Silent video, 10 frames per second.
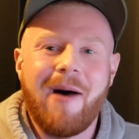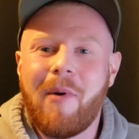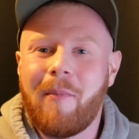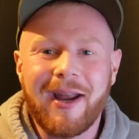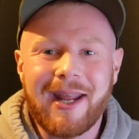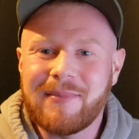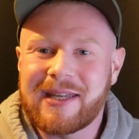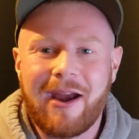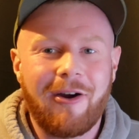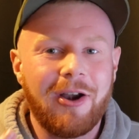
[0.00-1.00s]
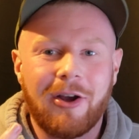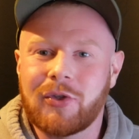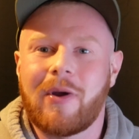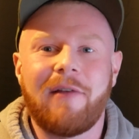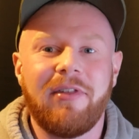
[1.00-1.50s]
My name's Kieran, I
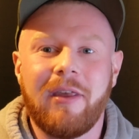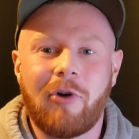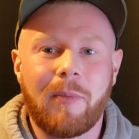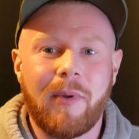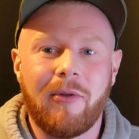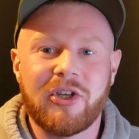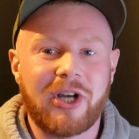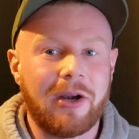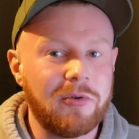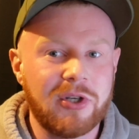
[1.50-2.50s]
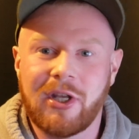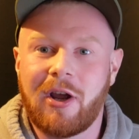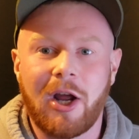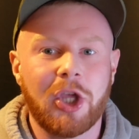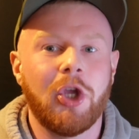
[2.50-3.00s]
talk everything rugby on this channel, just a
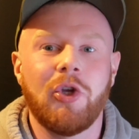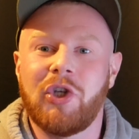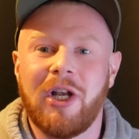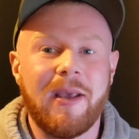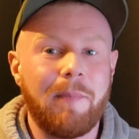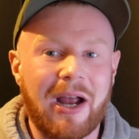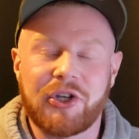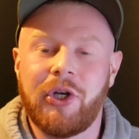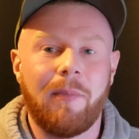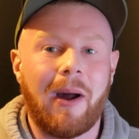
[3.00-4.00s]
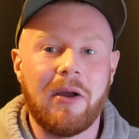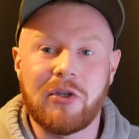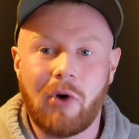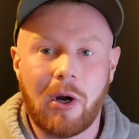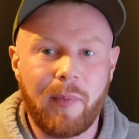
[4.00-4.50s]
guy hugely passionate about
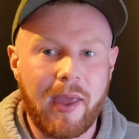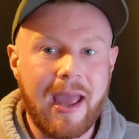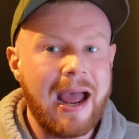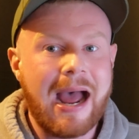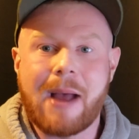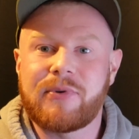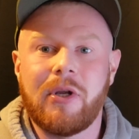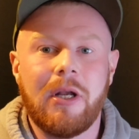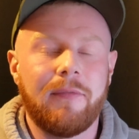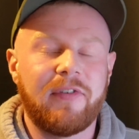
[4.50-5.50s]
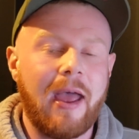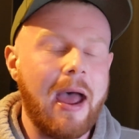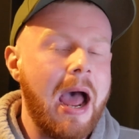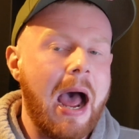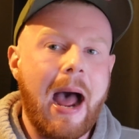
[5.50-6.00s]
his rugby, absolutely loves it.
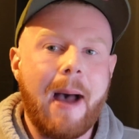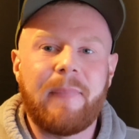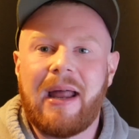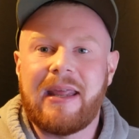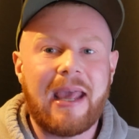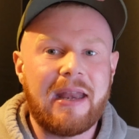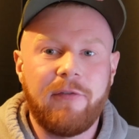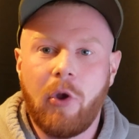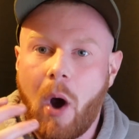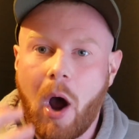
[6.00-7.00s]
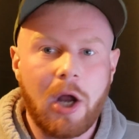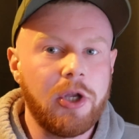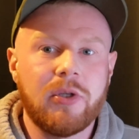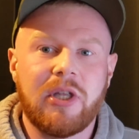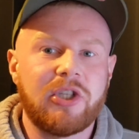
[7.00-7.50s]
And again, if you are
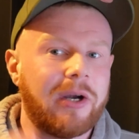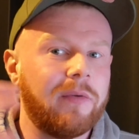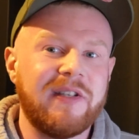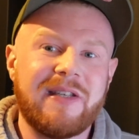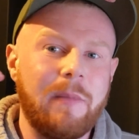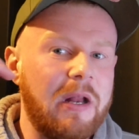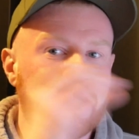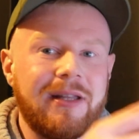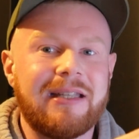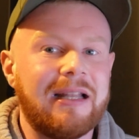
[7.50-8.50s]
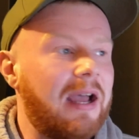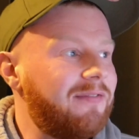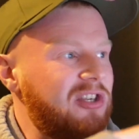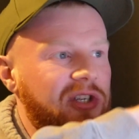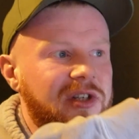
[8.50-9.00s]
new to the channel, if you see me looking to the
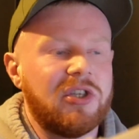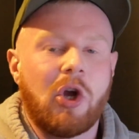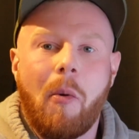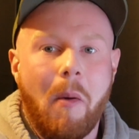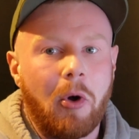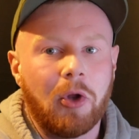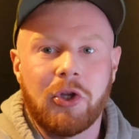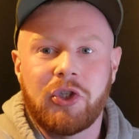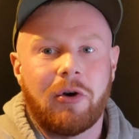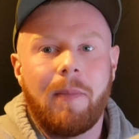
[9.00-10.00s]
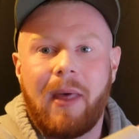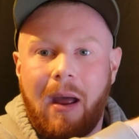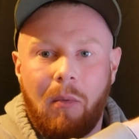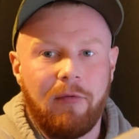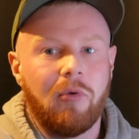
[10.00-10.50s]
left, it's just because I've got my monitor up
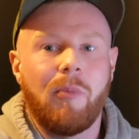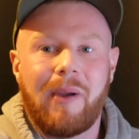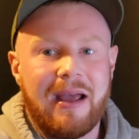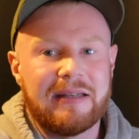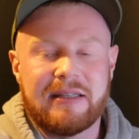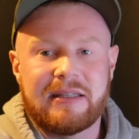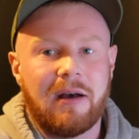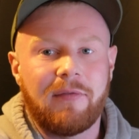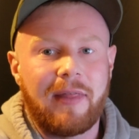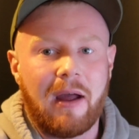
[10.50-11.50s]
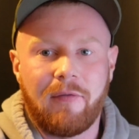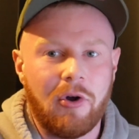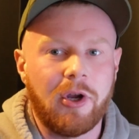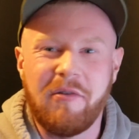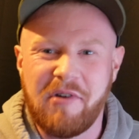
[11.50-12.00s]
there with all the players and stuff like that. I've
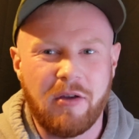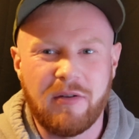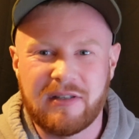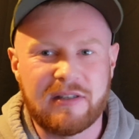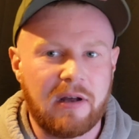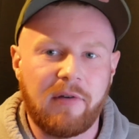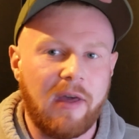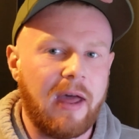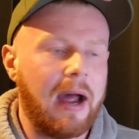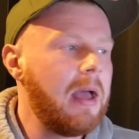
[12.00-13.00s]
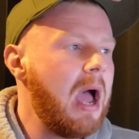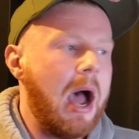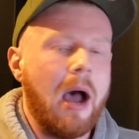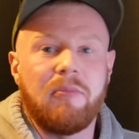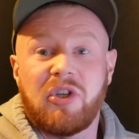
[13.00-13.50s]
got no notes and stuff like that.
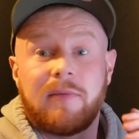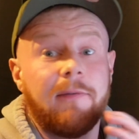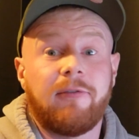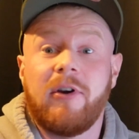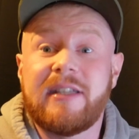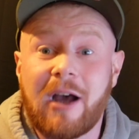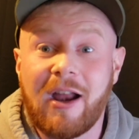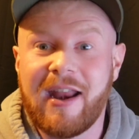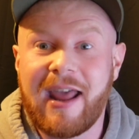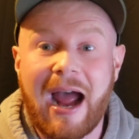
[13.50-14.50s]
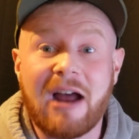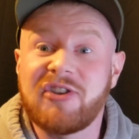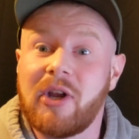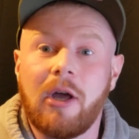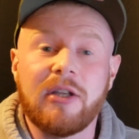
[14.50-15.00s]
I'm just freestyling it as
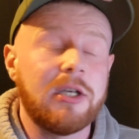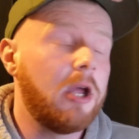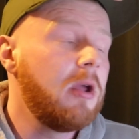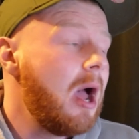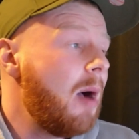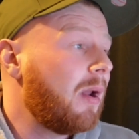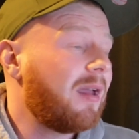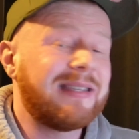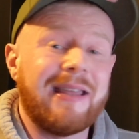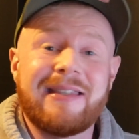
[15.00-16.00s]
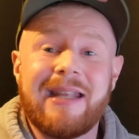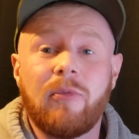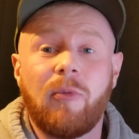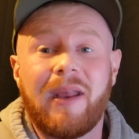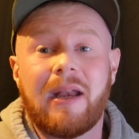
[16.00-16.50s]
I like to do. But like I said, the teams
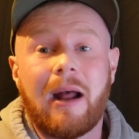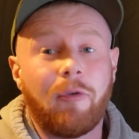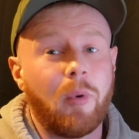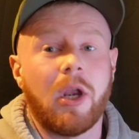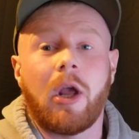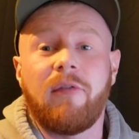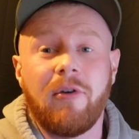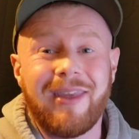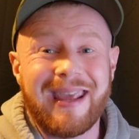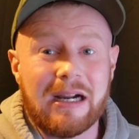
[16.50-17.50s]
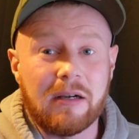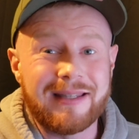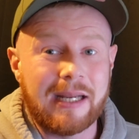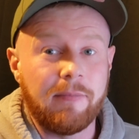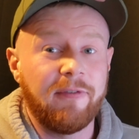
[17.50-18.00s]
have been announced. We're going to go through the England
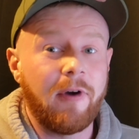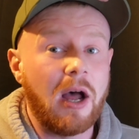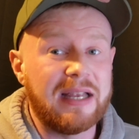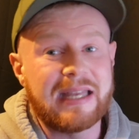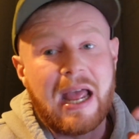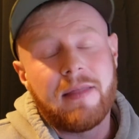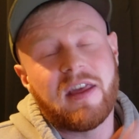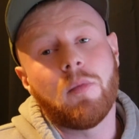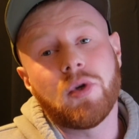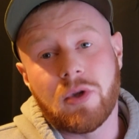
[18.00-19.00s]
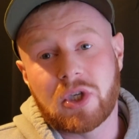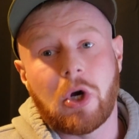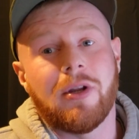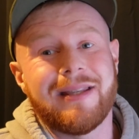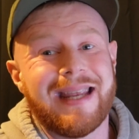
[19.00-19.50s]
team first, then we'll do the
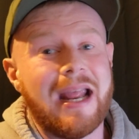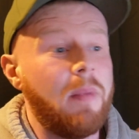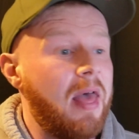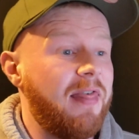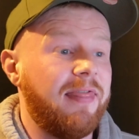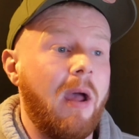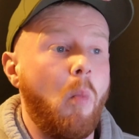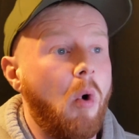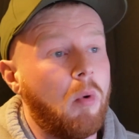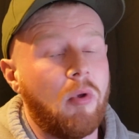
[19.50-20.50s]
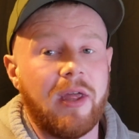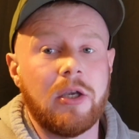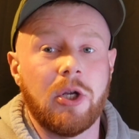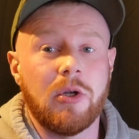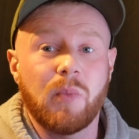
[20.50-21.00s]
Scotland team, and then what we'll then
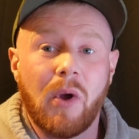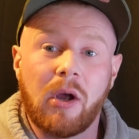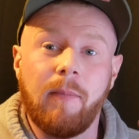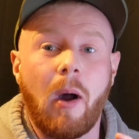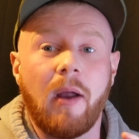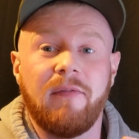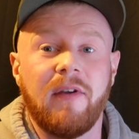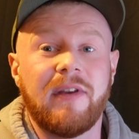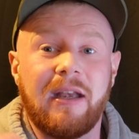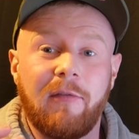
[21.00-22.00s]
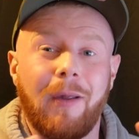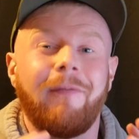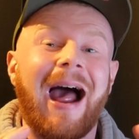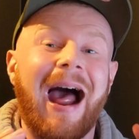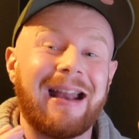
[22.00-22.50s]
do is put a combined 15 if we have
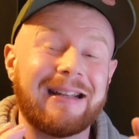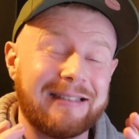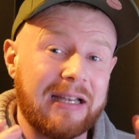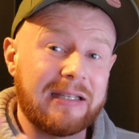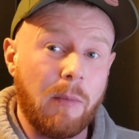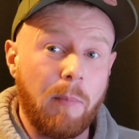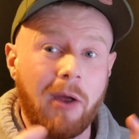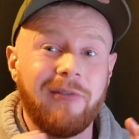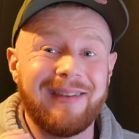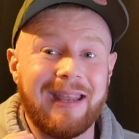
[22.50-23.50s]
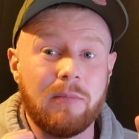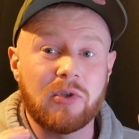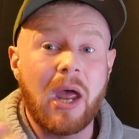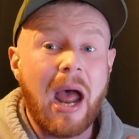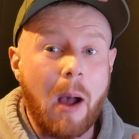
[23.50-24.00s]
access to both
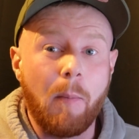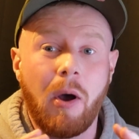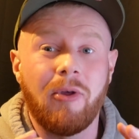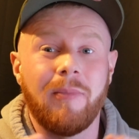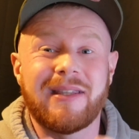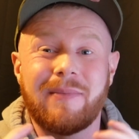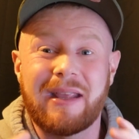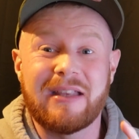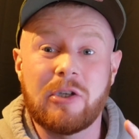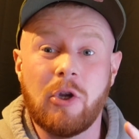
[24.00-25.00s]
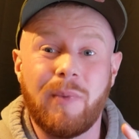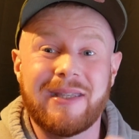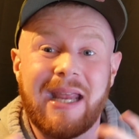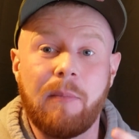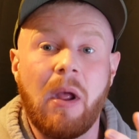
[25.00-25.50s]
teams and put them in to make a super
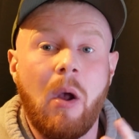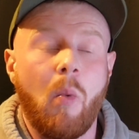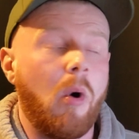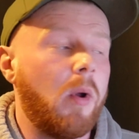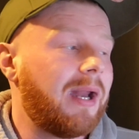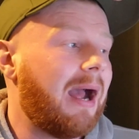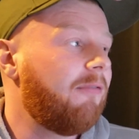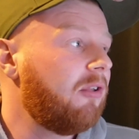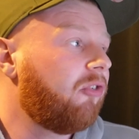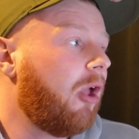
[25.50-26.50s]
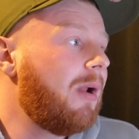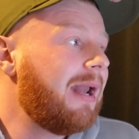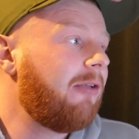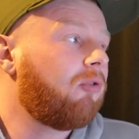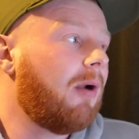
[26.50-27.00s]
team, what we'd have. So
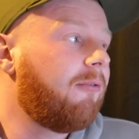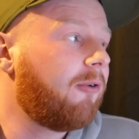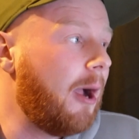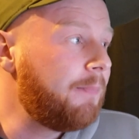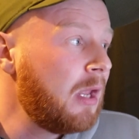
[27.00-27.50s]
let's run through it.